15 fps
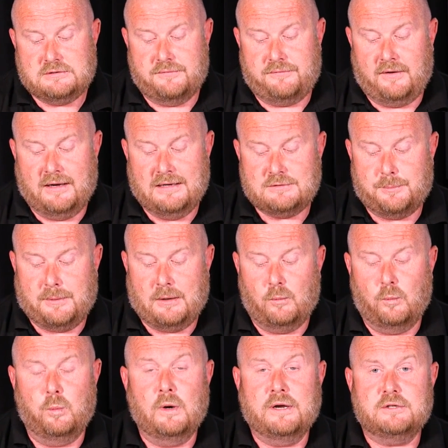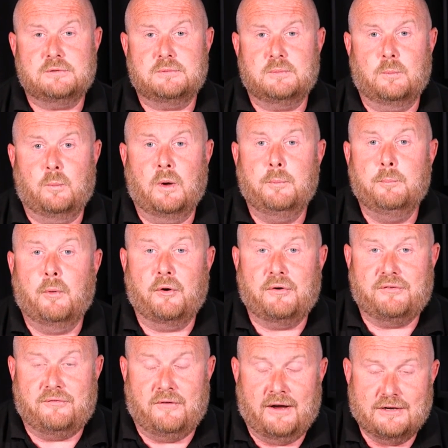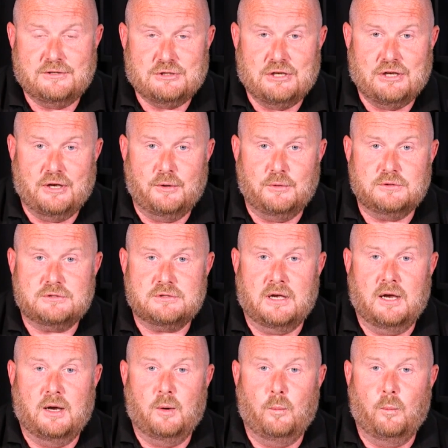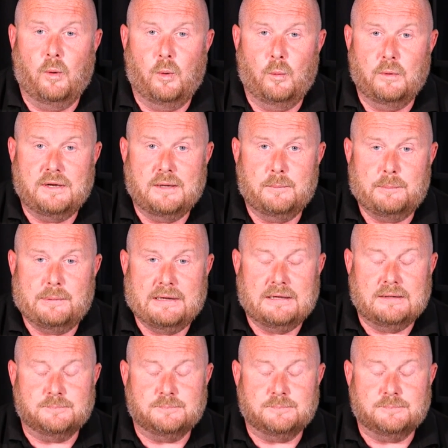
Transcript: if I had to pick which one modifier to use, what would it be?